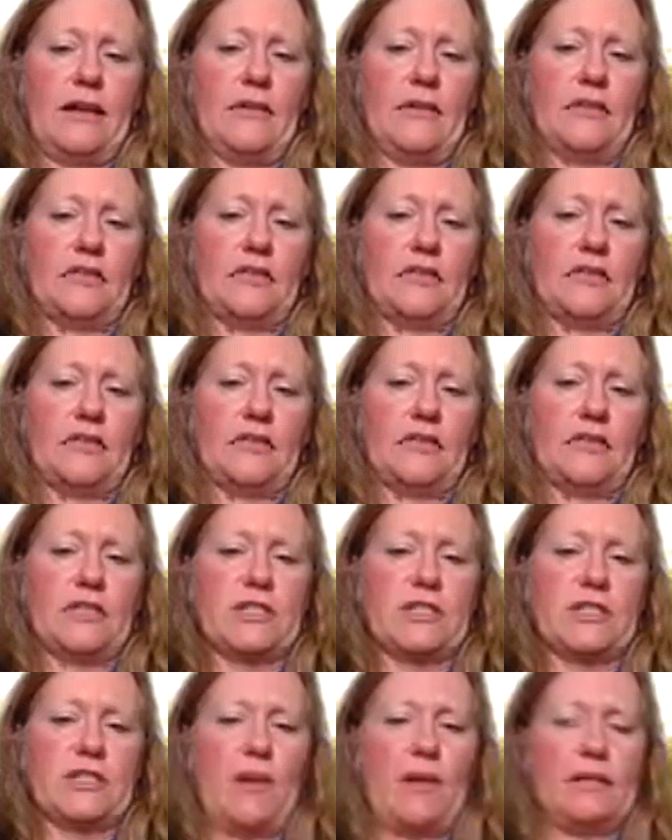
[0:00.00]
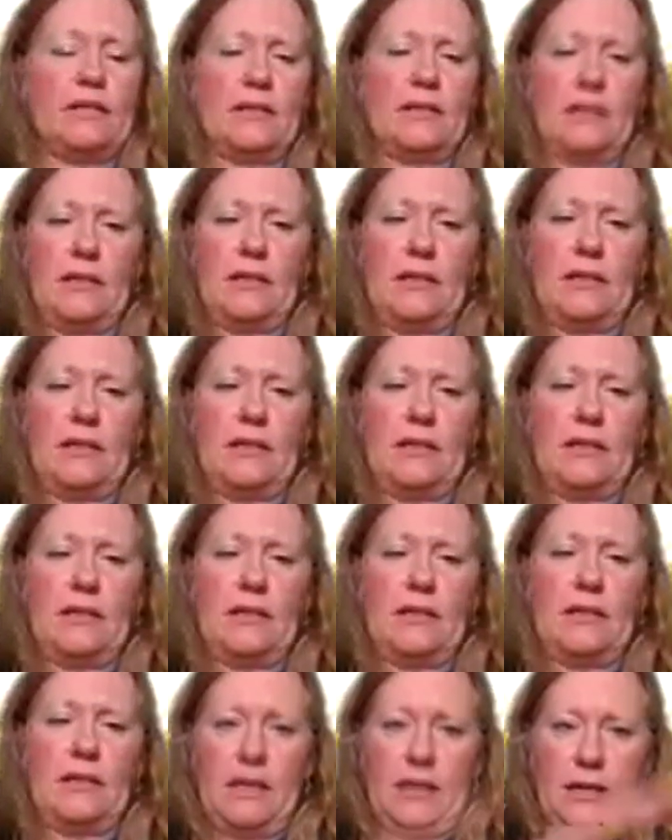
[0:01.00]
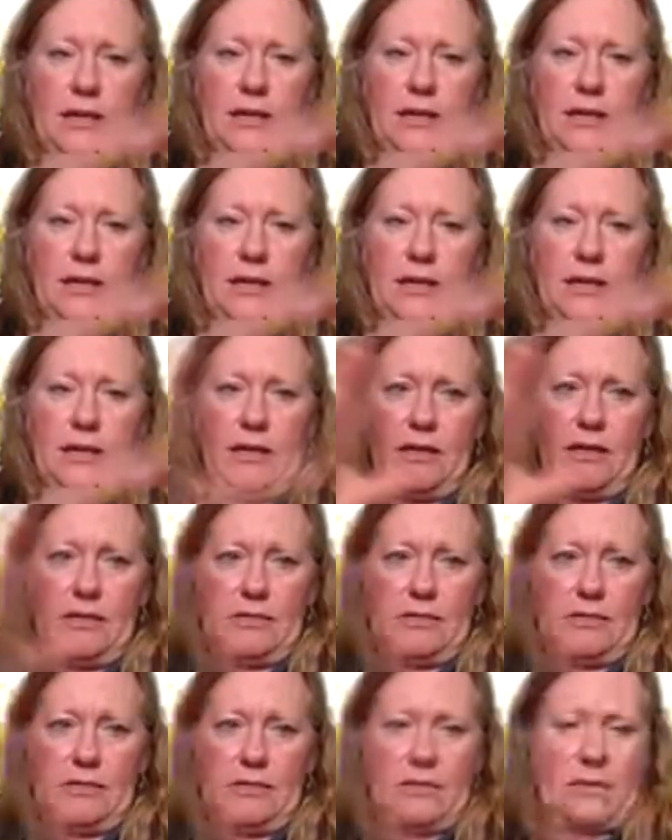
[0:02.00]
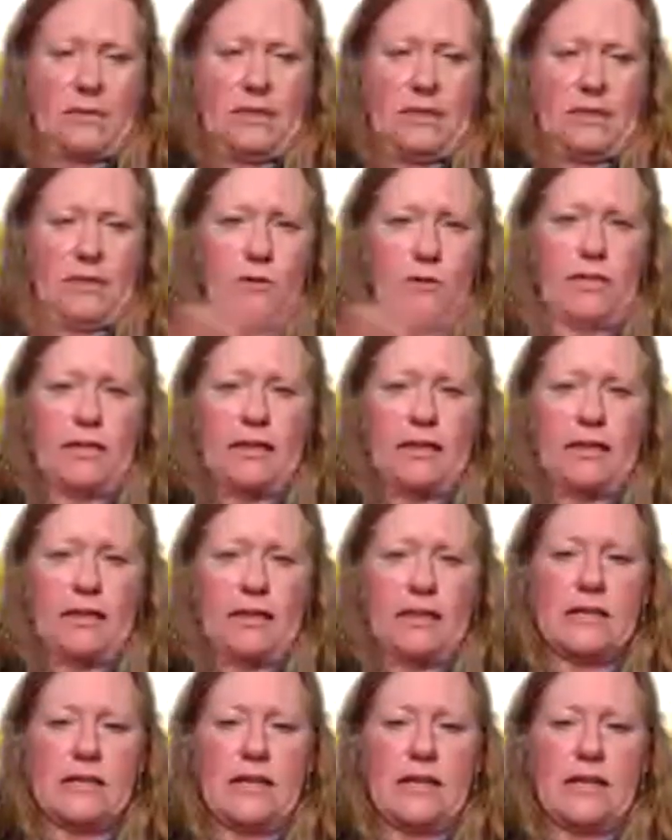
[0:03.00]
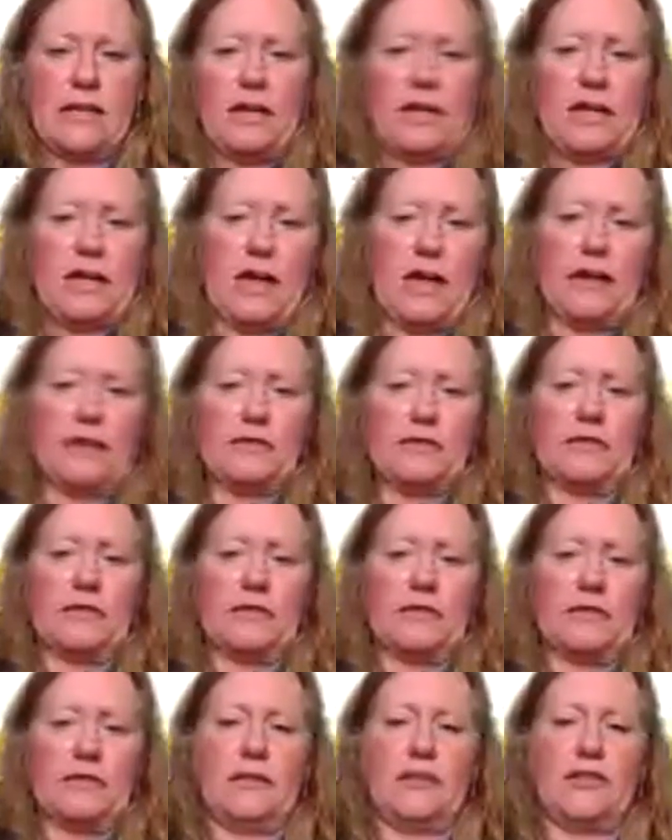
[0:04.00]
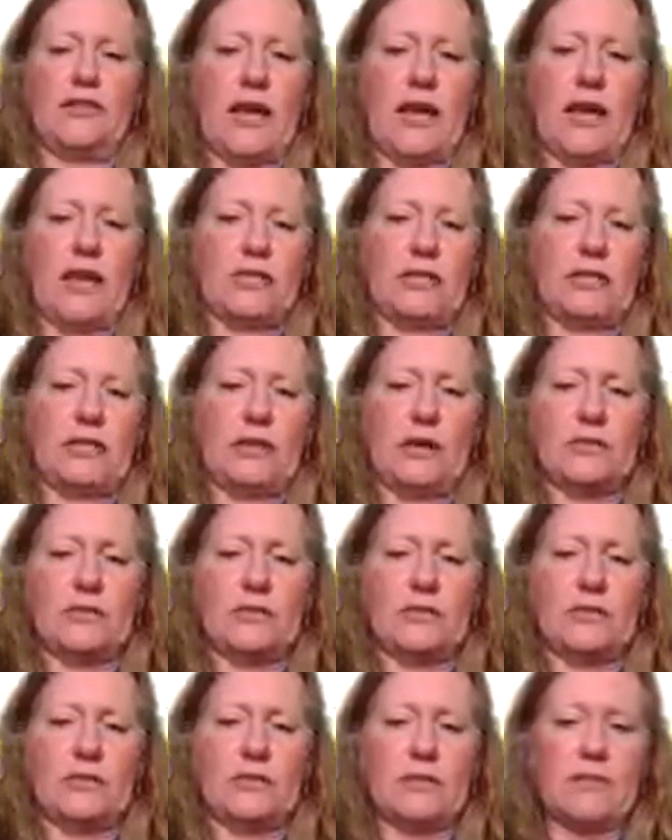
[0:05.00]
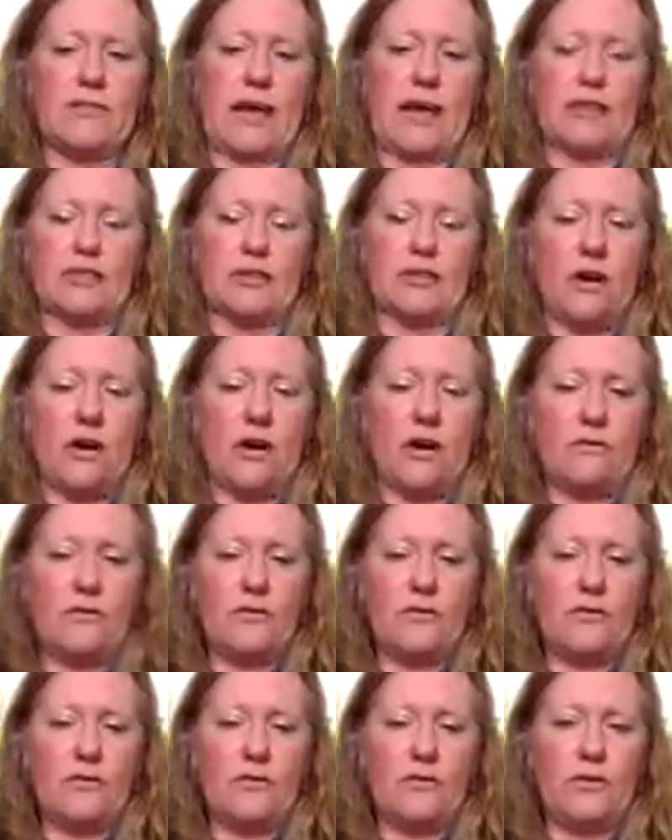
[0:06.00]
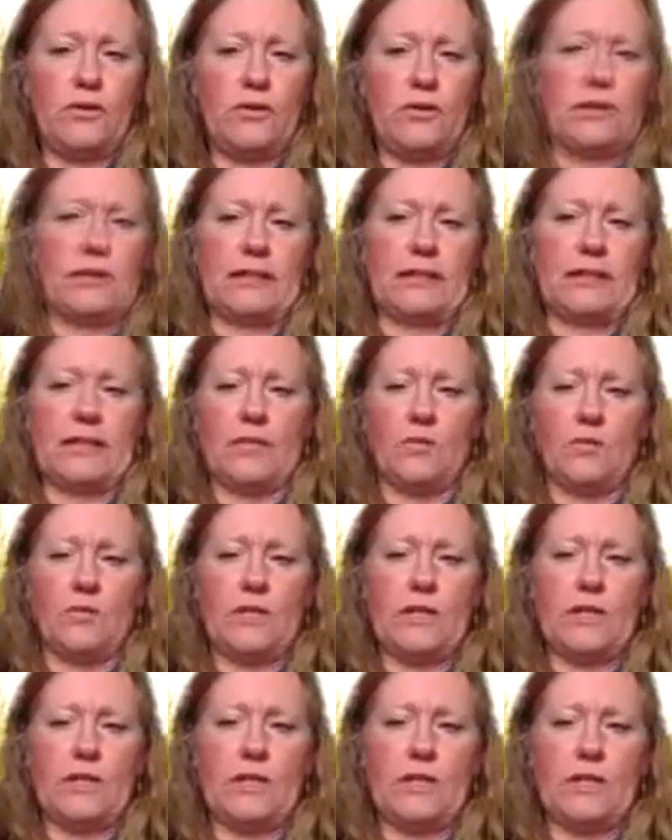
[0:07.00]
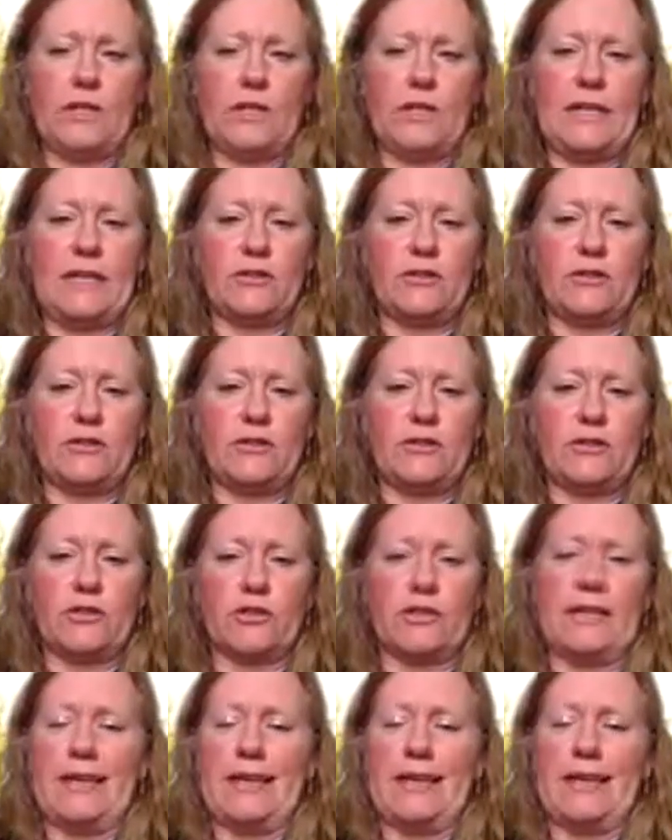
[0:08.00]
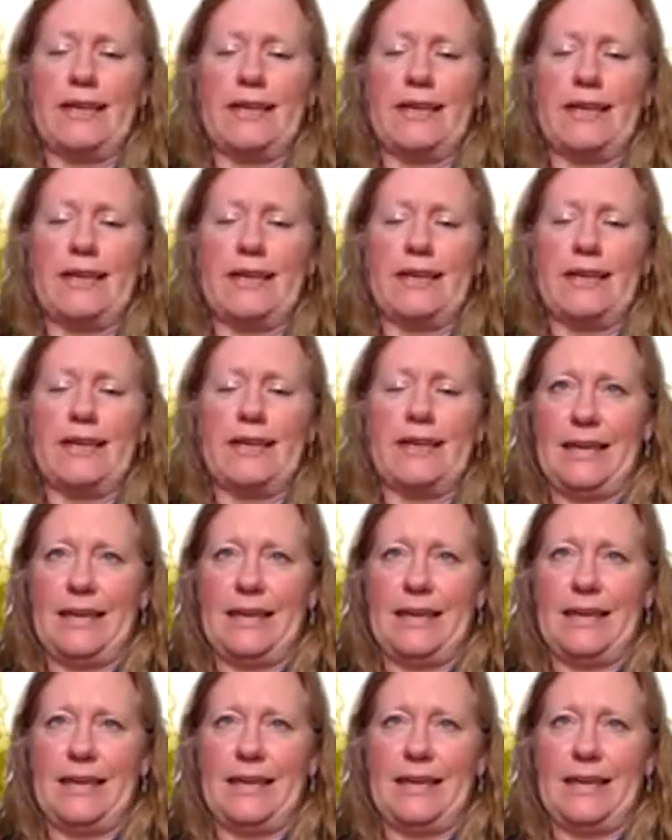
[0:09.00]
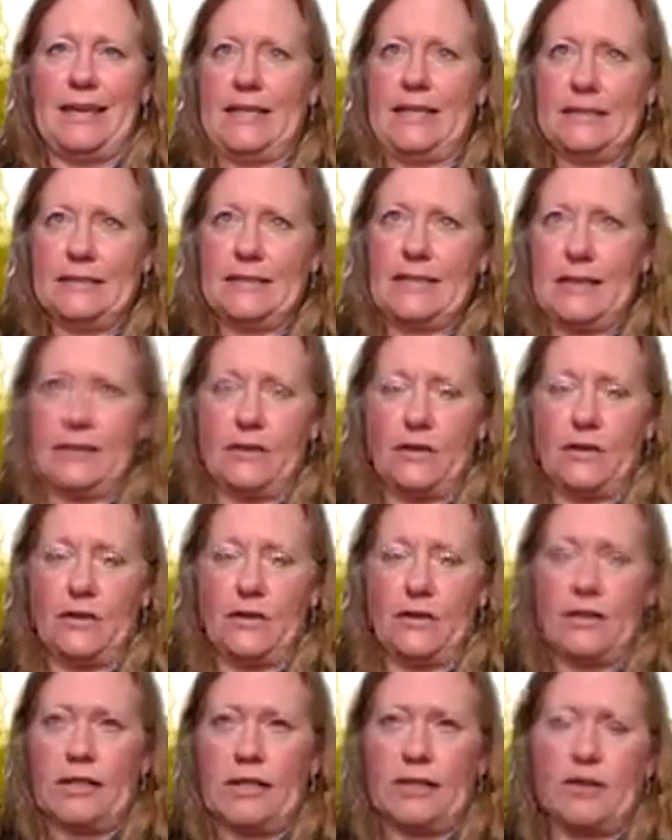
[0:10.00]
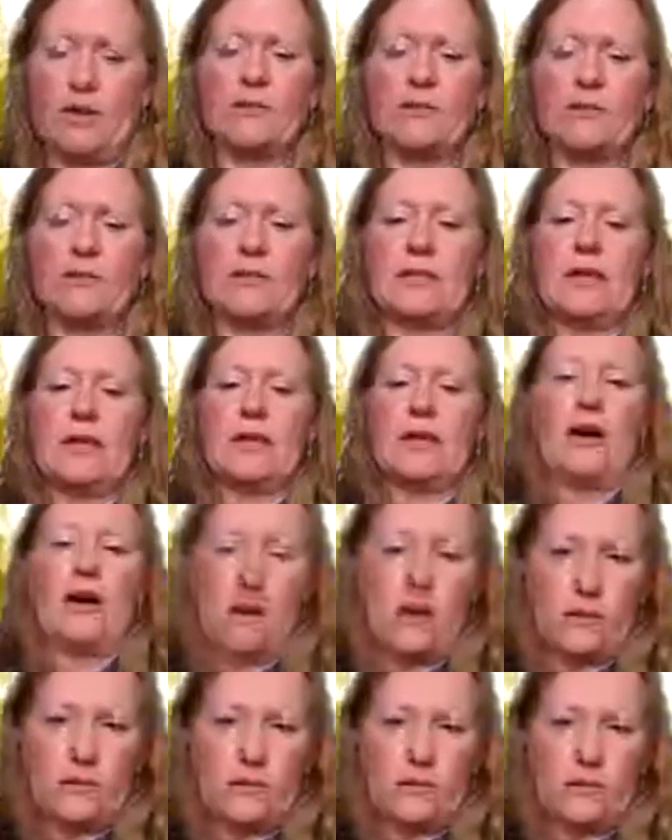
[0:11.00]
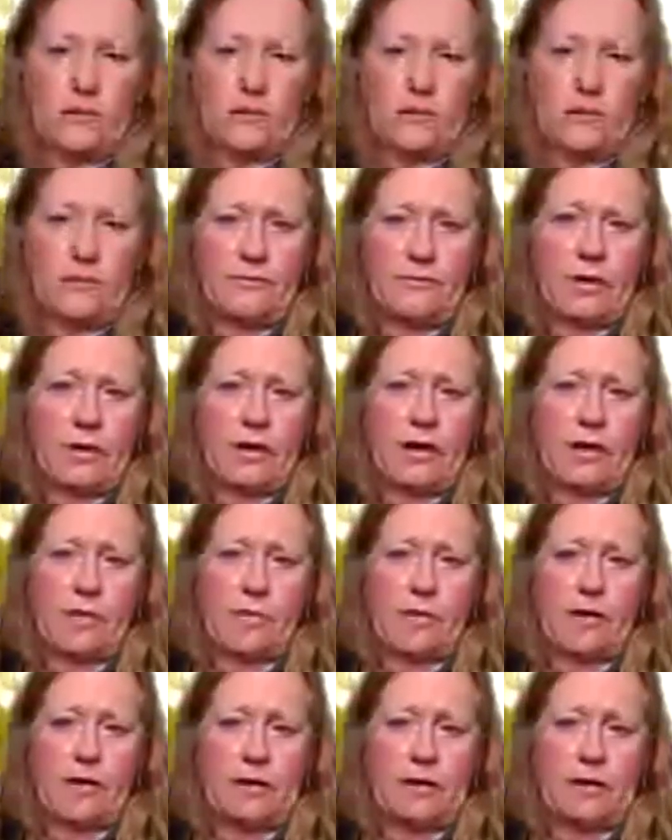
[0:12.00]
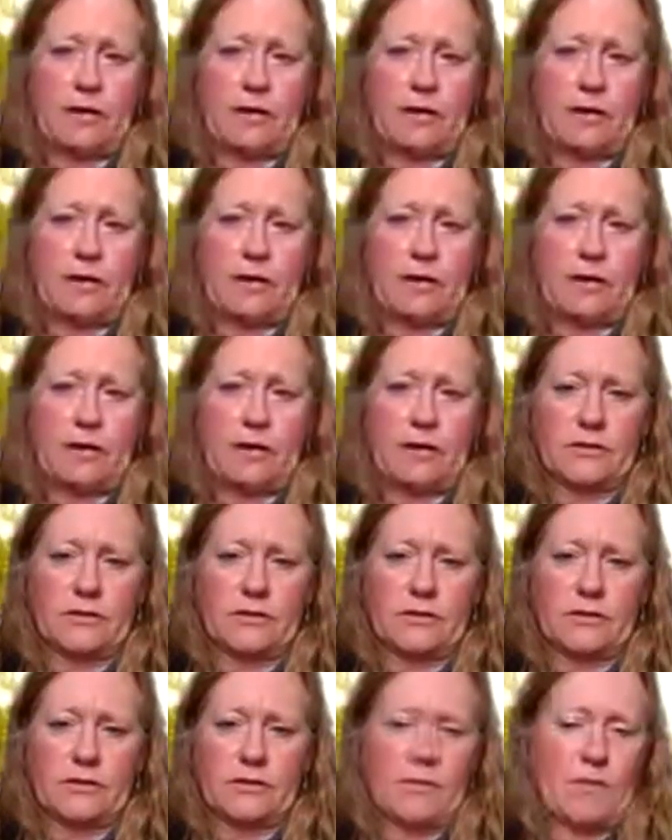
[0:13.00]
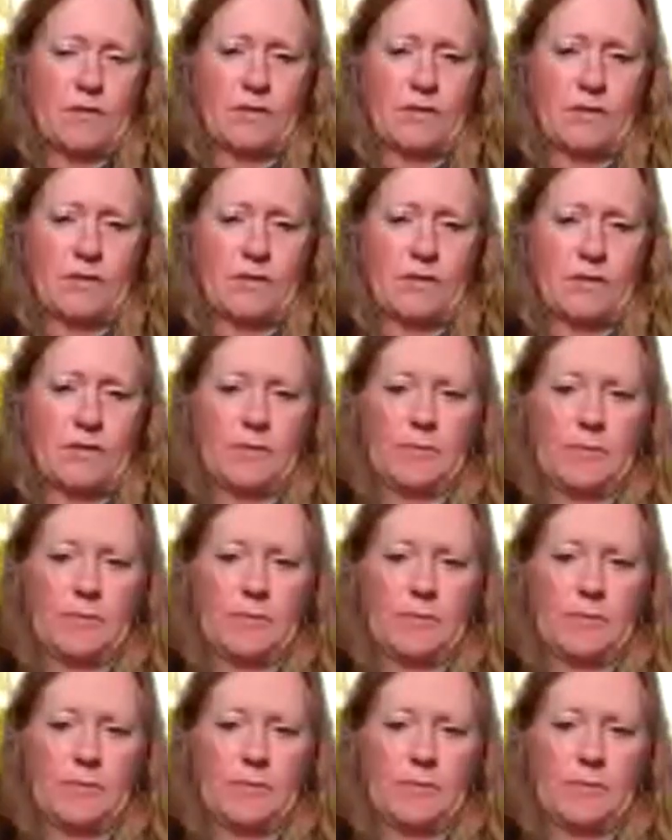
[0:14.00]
are respected domestically within Canada and internationally outside of Canada. So all foods that the Canadians would eat or could eat in Canadian or in Canadian soils are following our MRLs, our maximum residue limits.